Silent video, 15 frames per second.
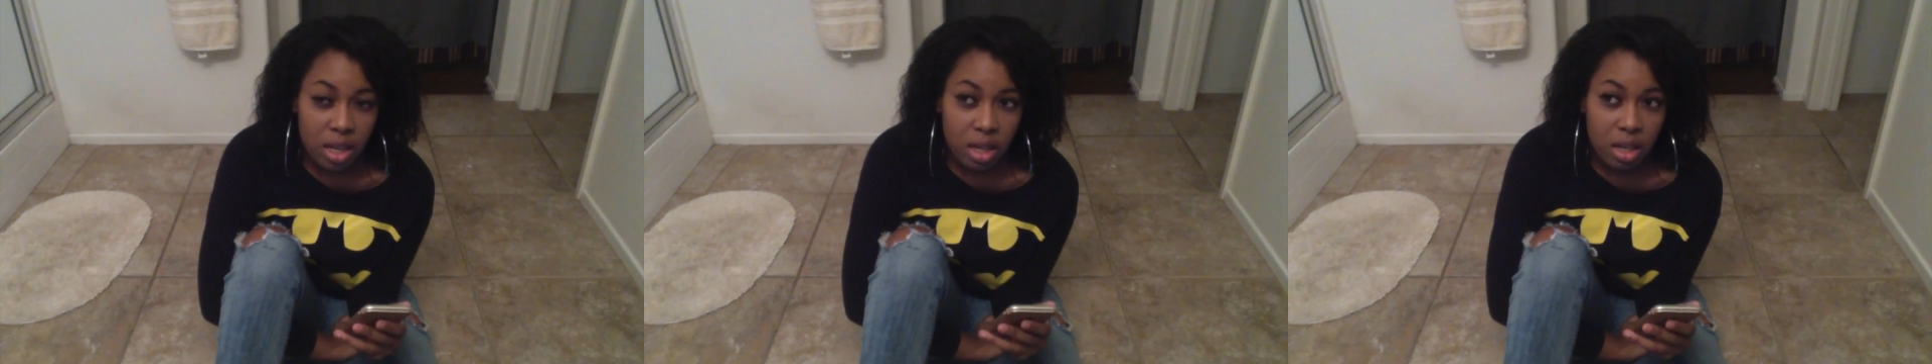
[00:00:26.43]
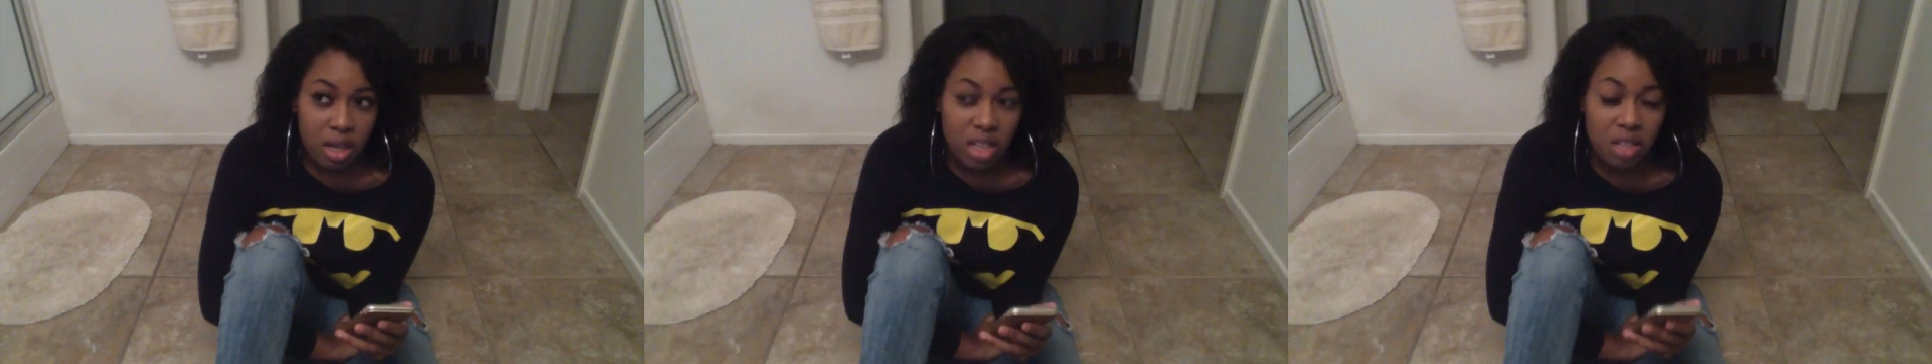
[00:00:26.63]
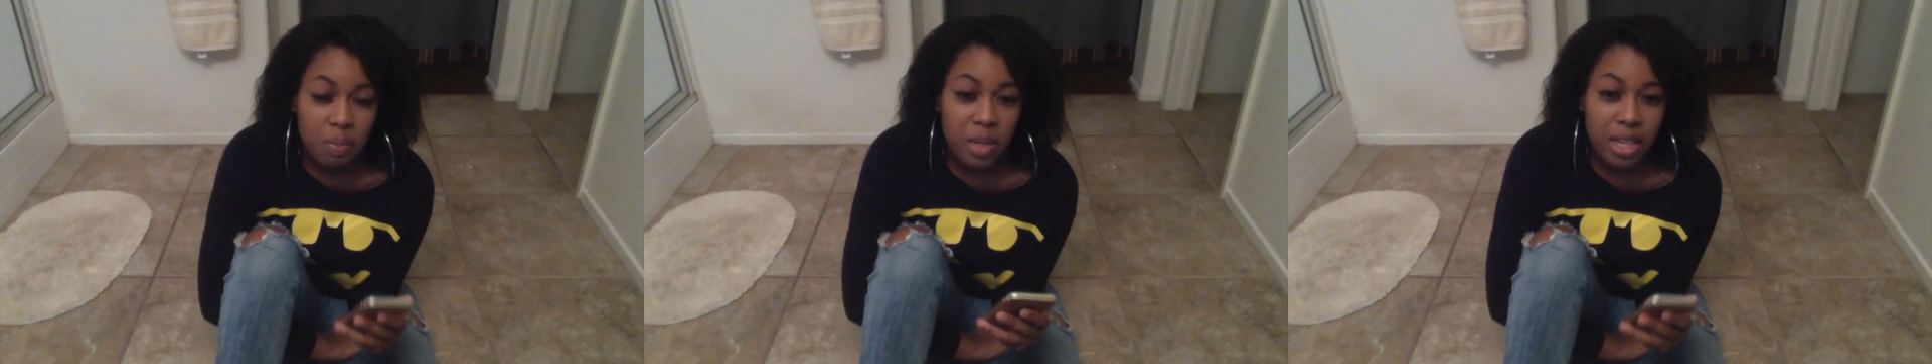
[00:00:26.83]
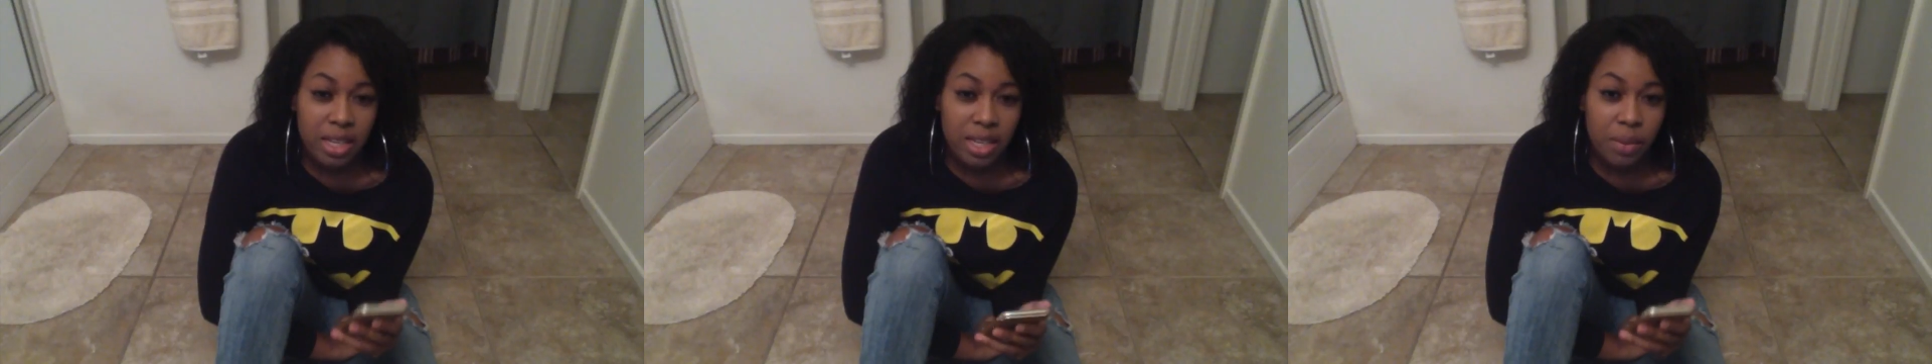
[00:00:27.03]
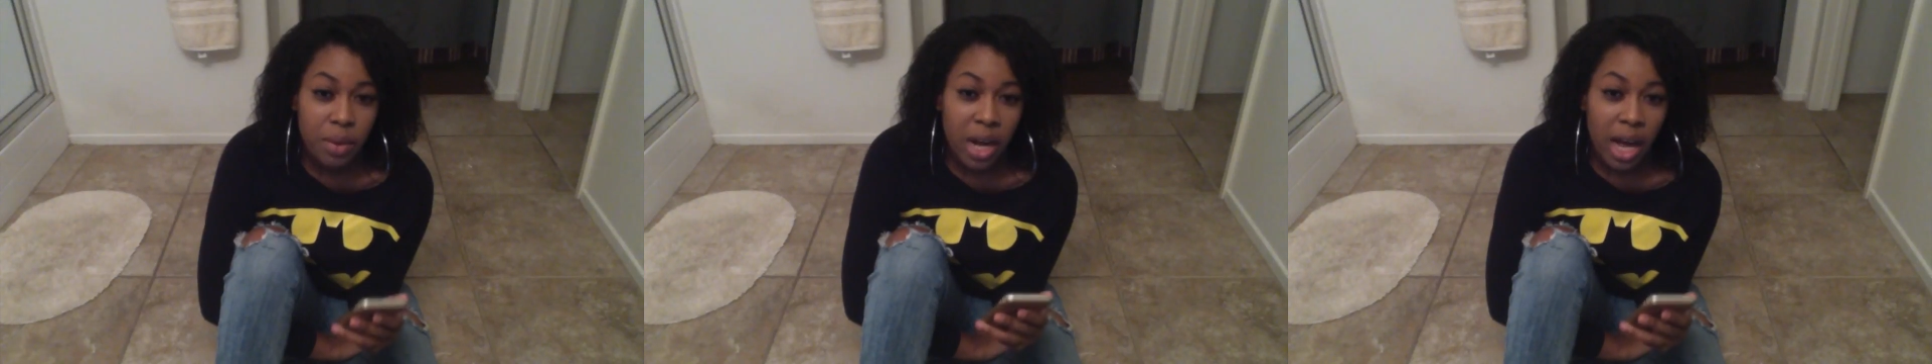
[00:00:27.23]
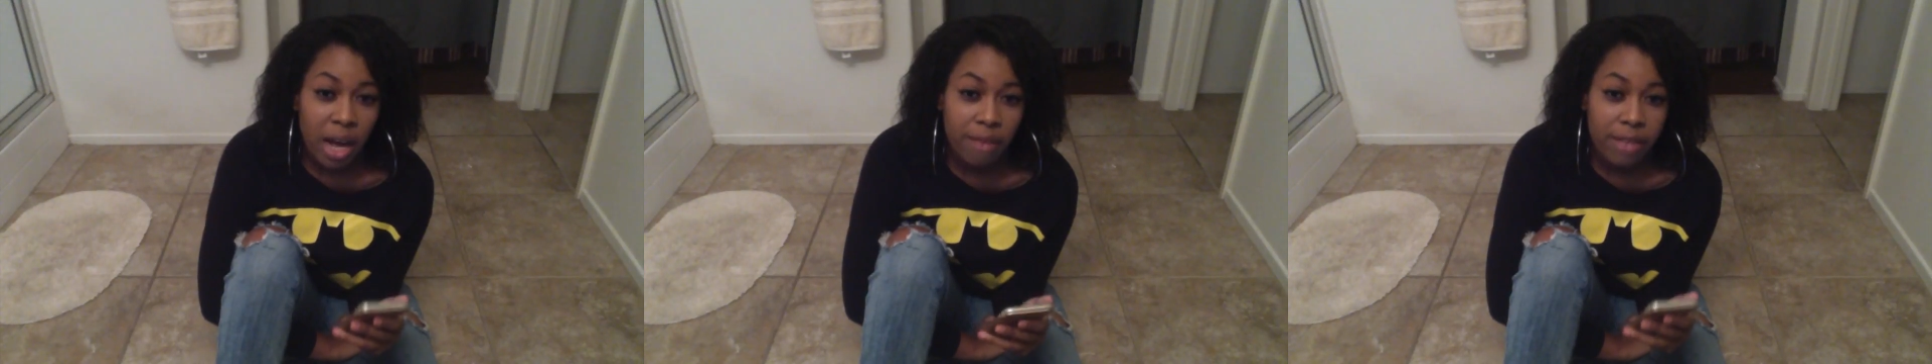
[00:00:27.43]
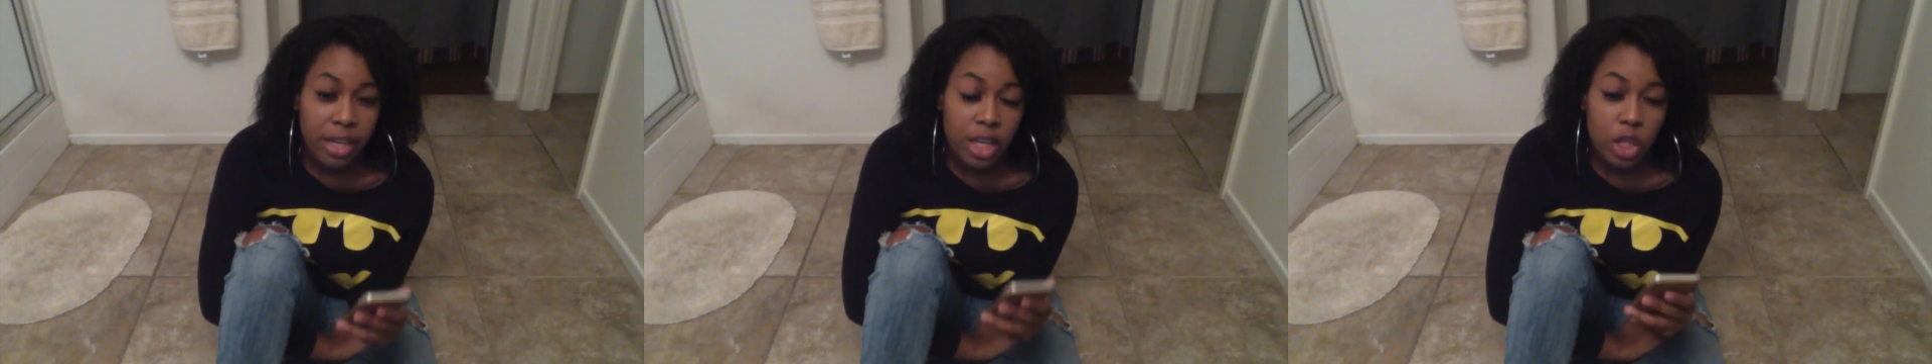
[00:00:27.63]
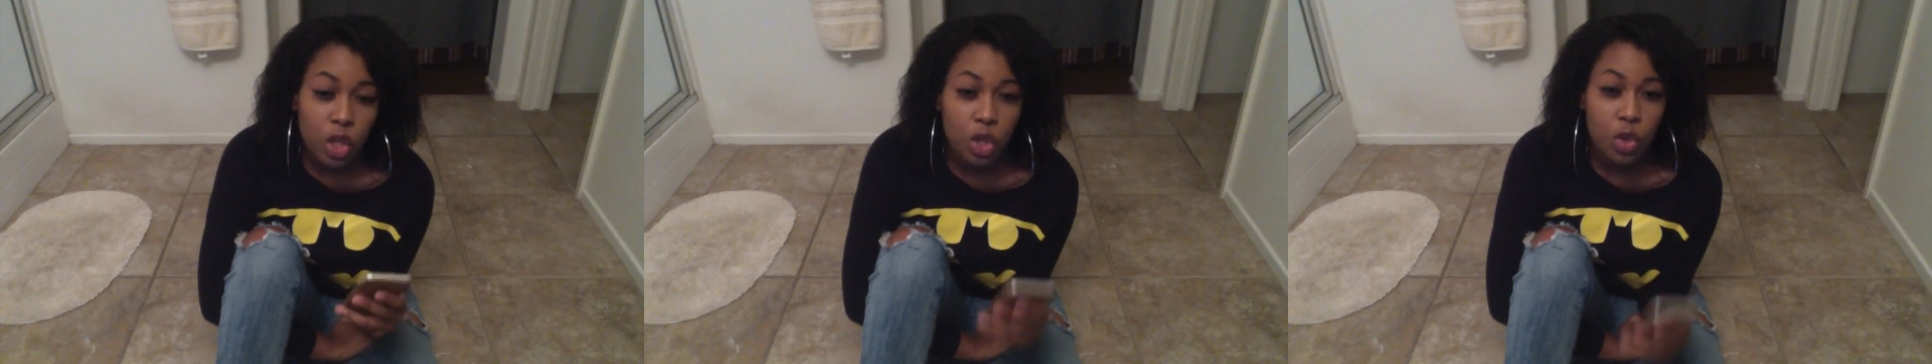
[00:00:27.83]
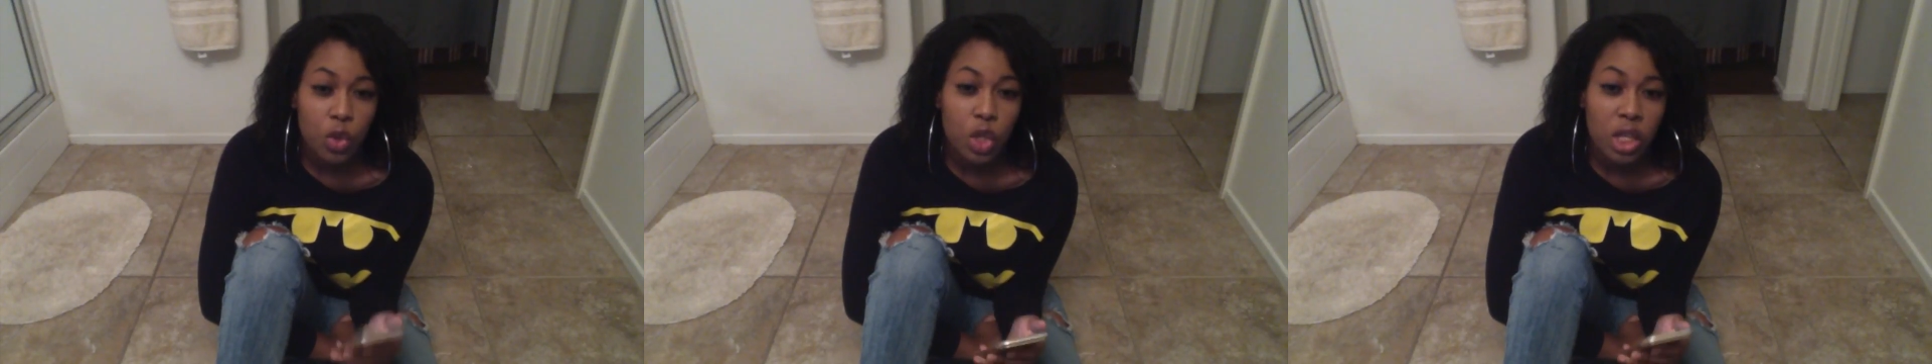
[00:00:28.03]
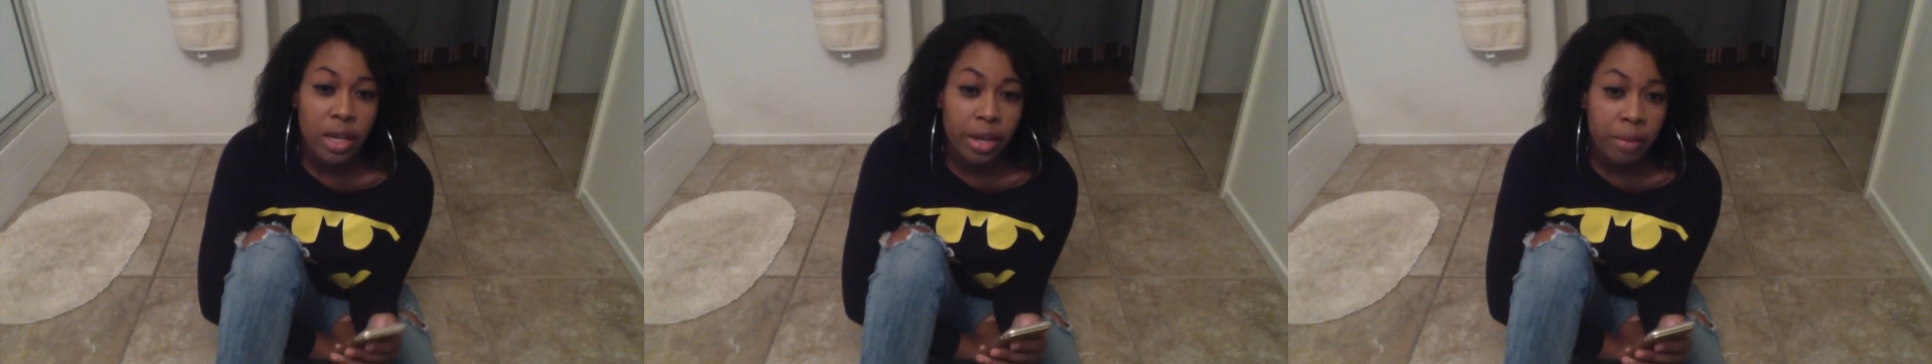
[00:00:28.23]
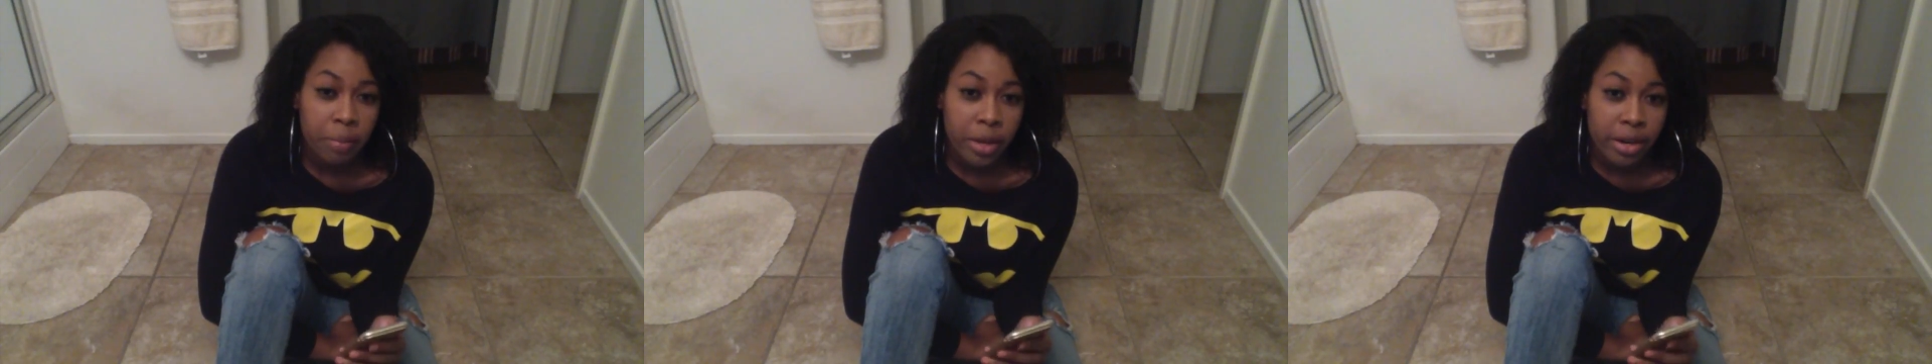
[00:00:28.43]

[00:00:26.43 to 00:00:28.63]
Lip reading: it's because I would have like excruciating